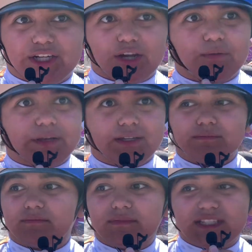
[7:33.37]
know it.
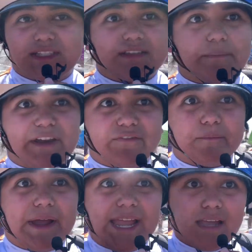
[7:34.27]
It's
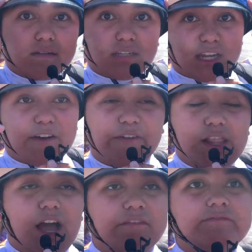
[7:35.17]
about my hat. Gonna
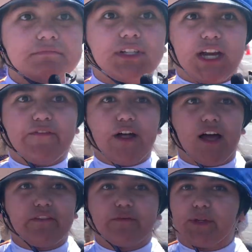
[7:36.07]
fall off. Gonna fall
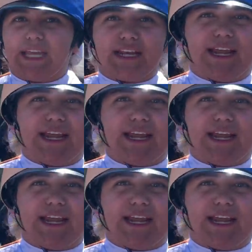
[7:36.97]
off, without a